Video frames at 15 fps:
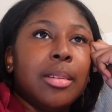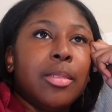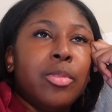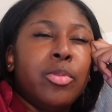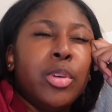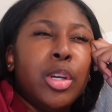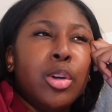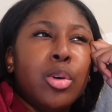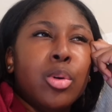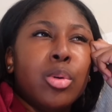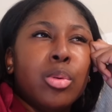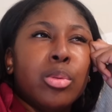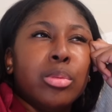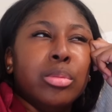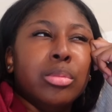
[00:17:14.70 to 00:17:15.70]

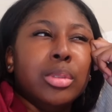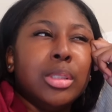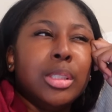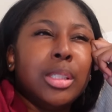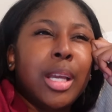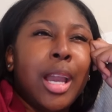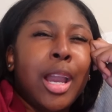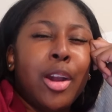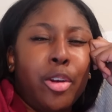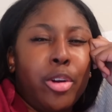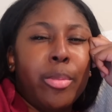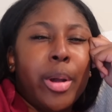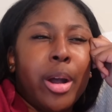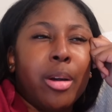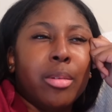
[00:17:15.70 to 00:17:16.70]
feel cared
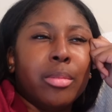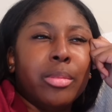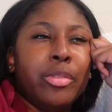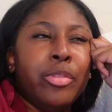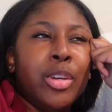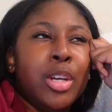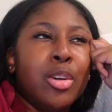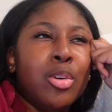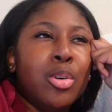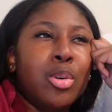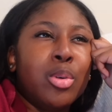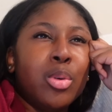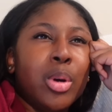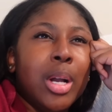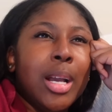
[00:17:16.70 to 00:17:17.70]
about,
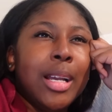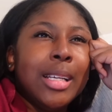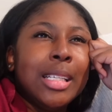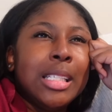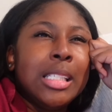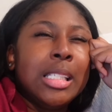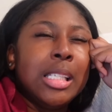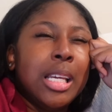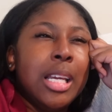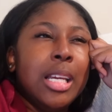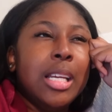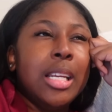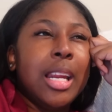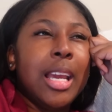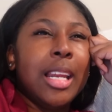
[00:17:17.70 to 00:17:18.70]
feel
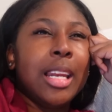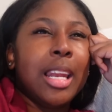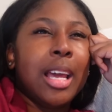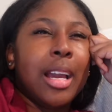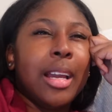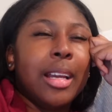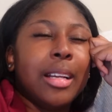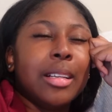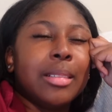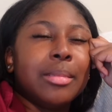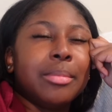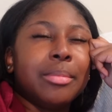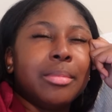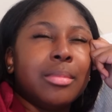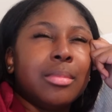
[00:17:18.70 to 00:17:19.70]
seen, and like
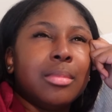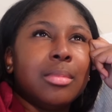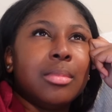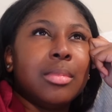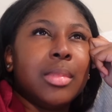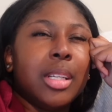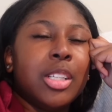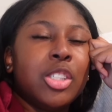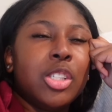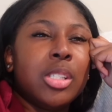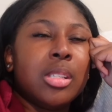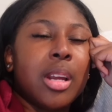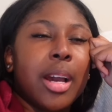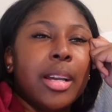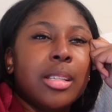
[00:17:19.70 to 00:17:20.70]
it's
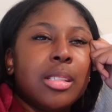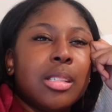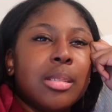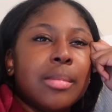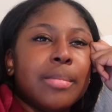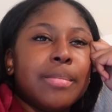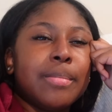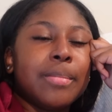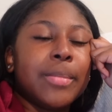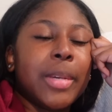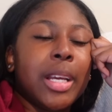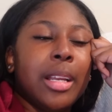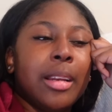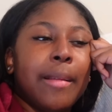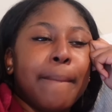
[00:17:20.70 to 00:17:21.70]
just nice.
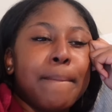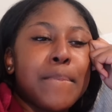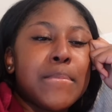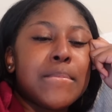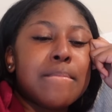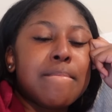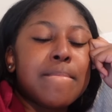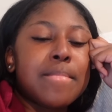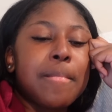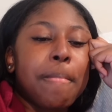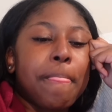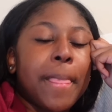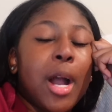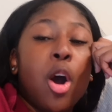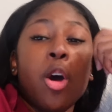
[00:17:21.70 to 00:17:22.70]
And
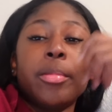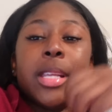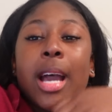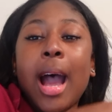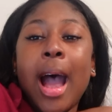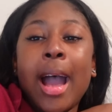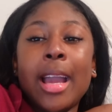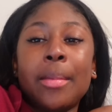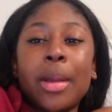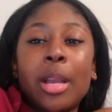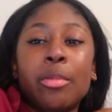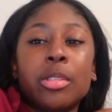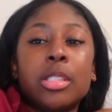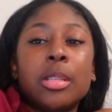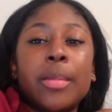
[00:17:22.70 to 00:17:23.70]
I hope that I am
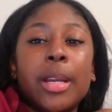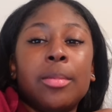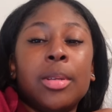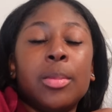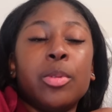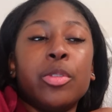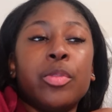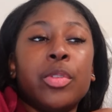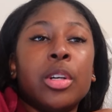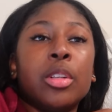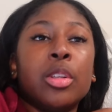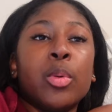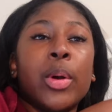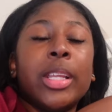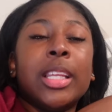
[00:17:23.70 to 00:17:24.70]
able to make people feel
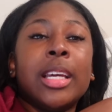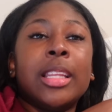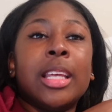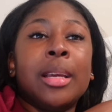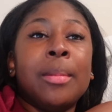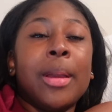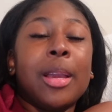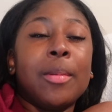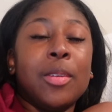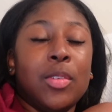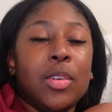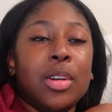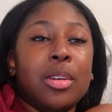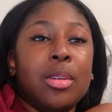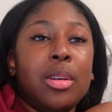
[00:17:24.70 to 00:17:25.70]
the way that they make me
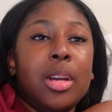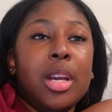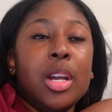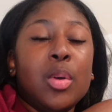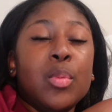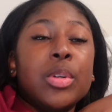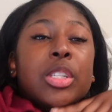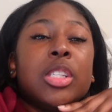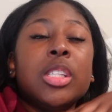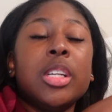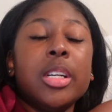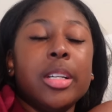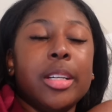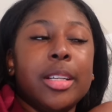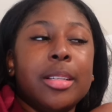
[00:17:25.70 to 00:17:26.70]
feel, which is
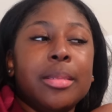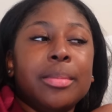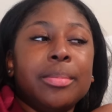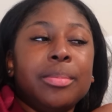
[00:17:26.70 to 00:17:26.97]
good.